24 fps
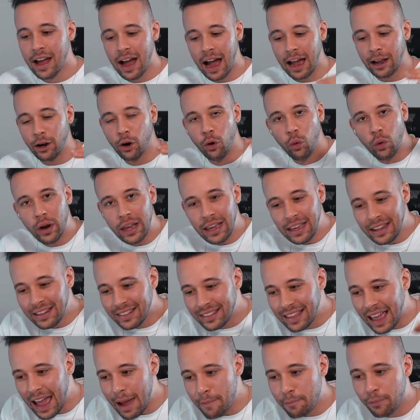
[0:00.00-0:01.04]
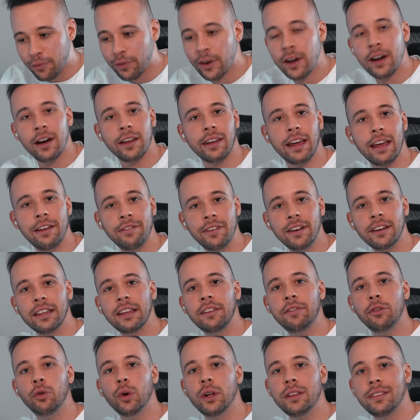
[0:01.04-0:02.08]
I go in depth and I even
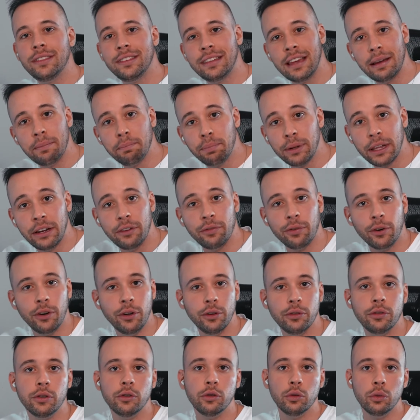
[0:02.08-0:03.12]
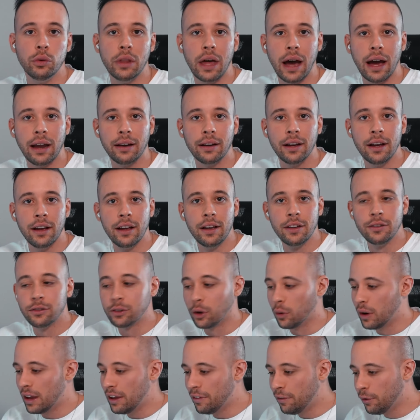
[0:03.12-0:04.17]
give you a template for you to do that.
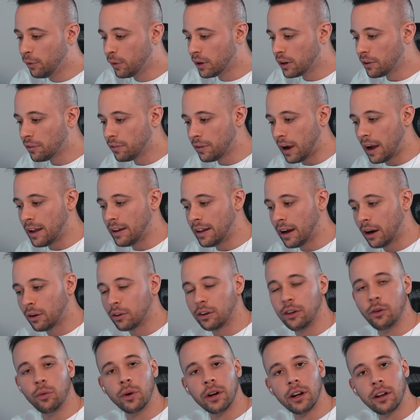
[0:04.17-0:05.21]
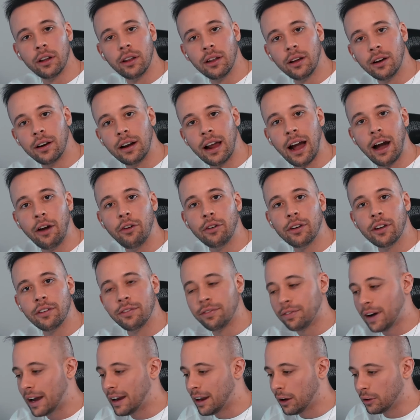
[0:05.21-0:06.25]
So if you want to find out, you want to learn how you can
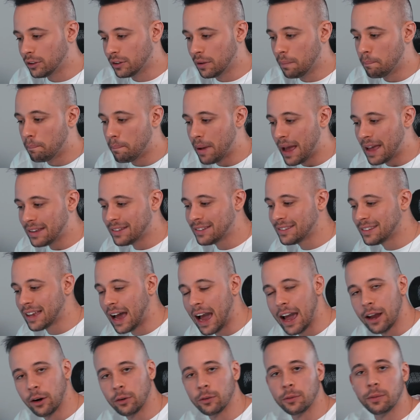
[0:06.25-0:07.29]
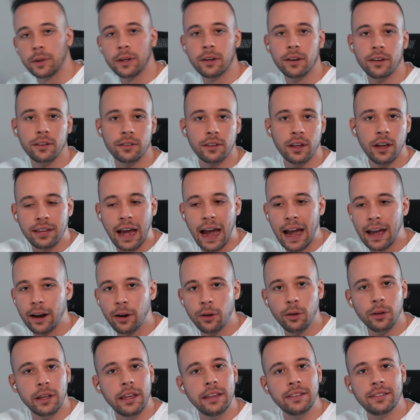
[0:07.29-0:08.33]
find out the best titles, because
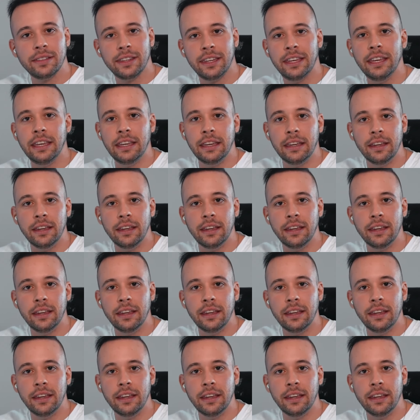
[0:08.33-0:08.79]
title is key.